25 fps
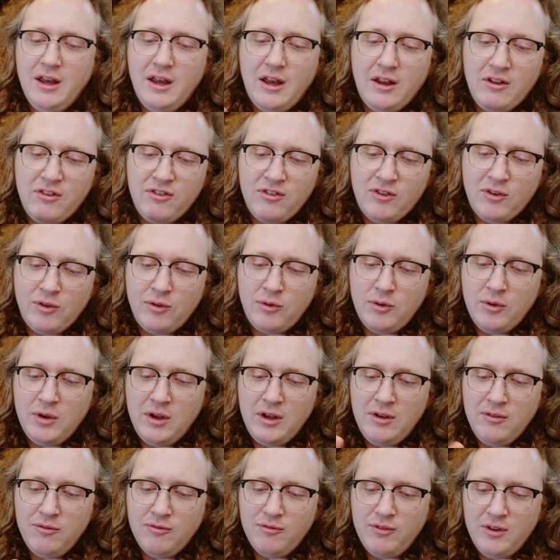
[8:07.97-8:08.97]
And so
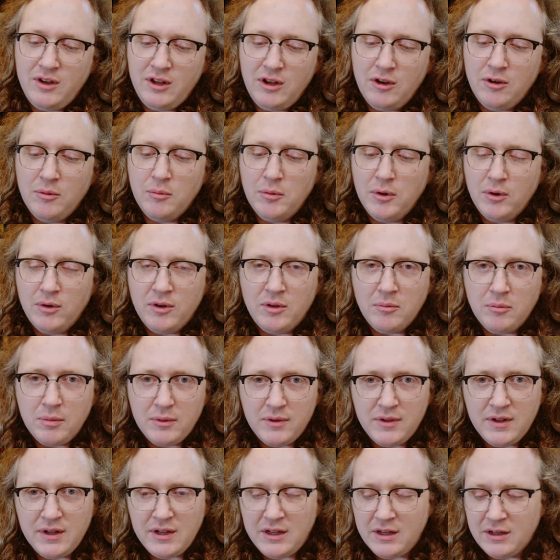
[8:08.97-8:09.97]
in video mode in
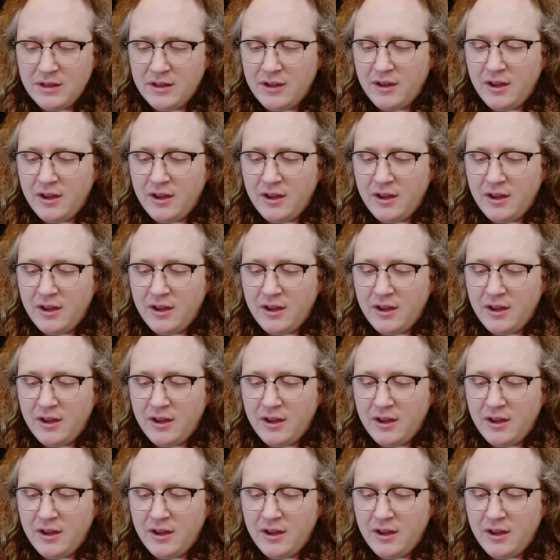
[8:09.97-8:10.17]
particular,